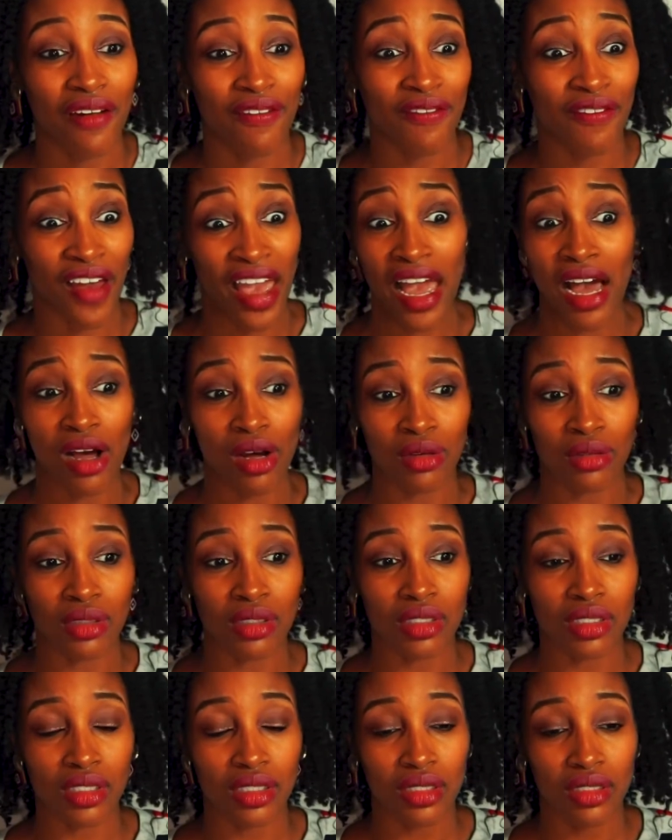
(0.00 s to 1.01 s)

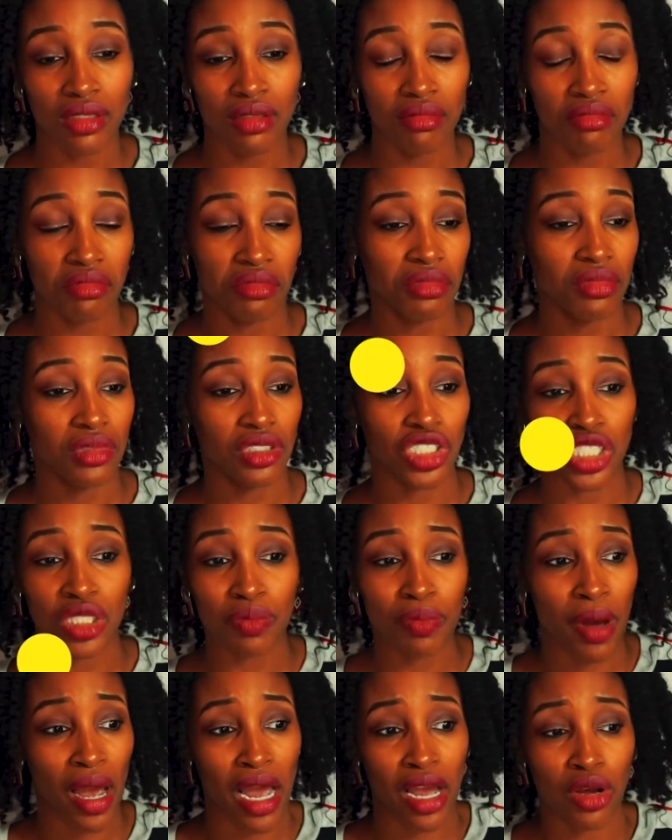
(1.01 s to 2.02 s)
found
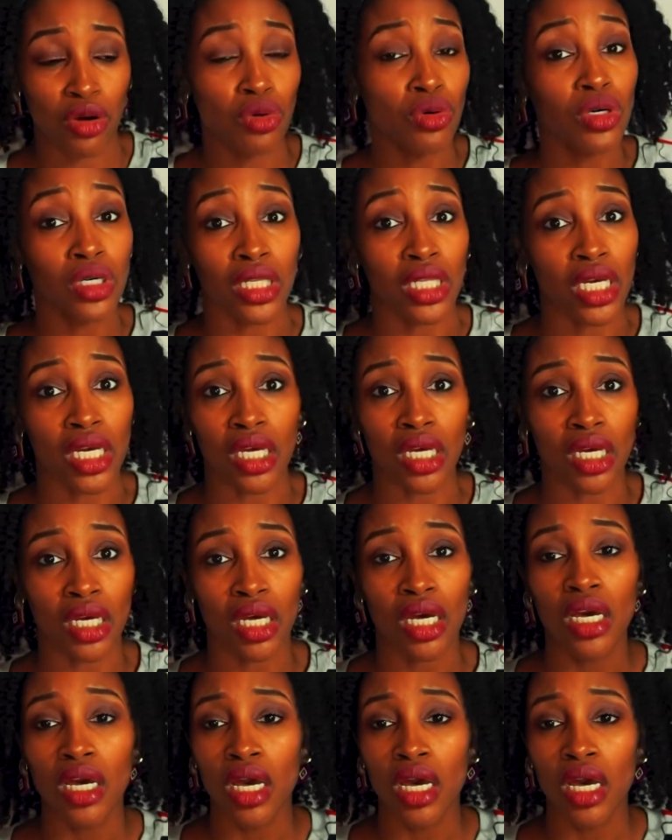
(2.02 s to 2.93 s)
just by Googling